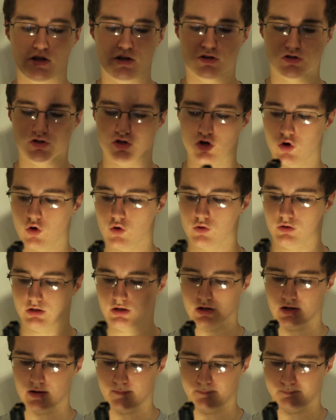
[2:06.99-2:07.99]
So,
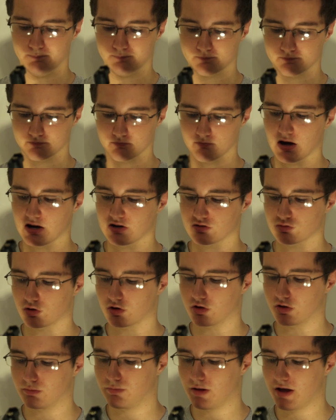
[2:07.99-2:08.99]
-1
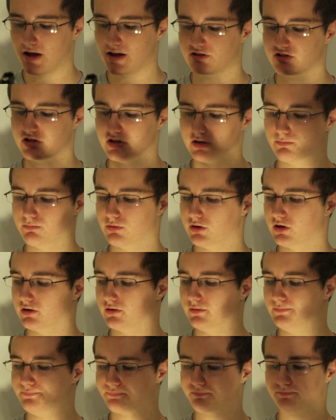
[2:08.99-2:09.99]
on the plastic, but